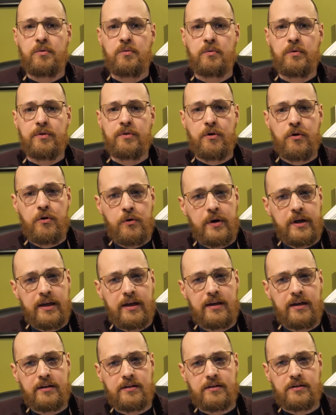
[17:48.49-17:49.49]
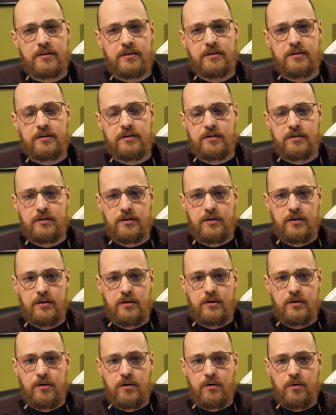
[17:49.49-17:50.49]
with who He is
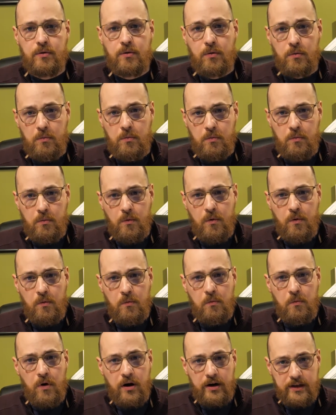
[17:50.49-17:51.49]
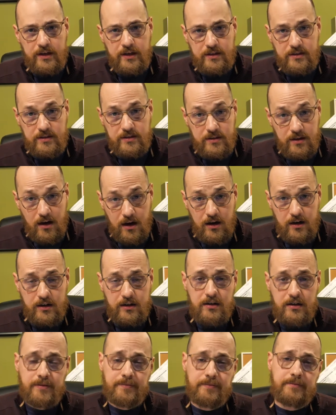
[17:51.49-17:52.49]
or, or what He's
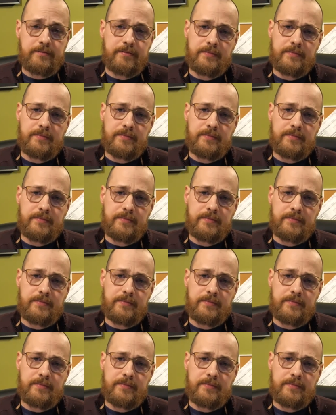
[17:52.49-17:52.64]
done